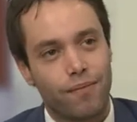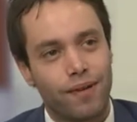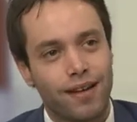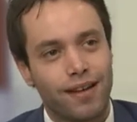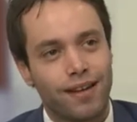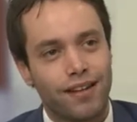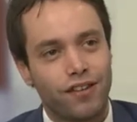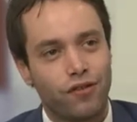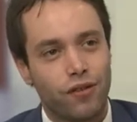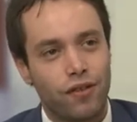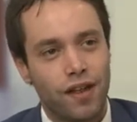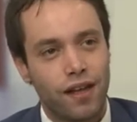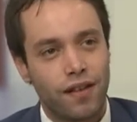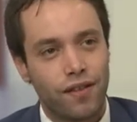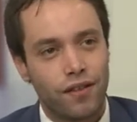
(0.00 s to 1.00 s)
Do you
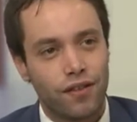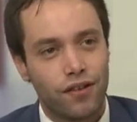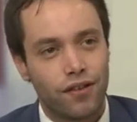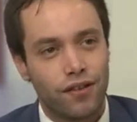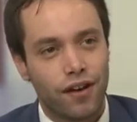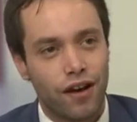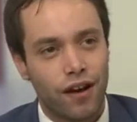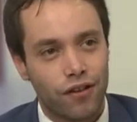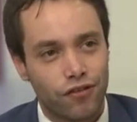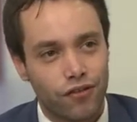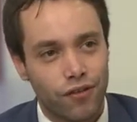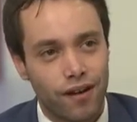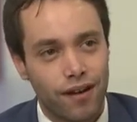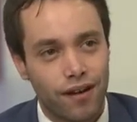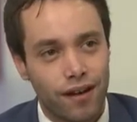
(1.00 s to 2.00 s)
think this could
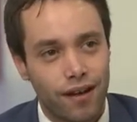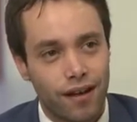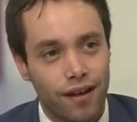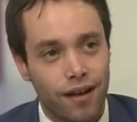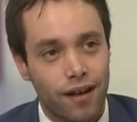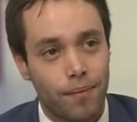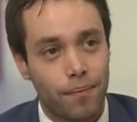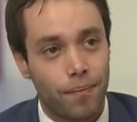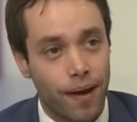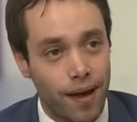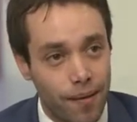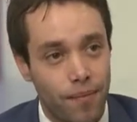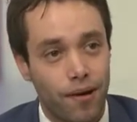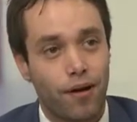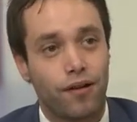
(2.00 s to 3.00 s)
usher in a bear
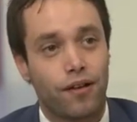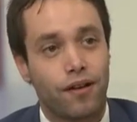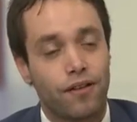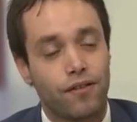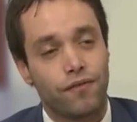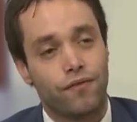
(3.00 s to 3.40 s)
market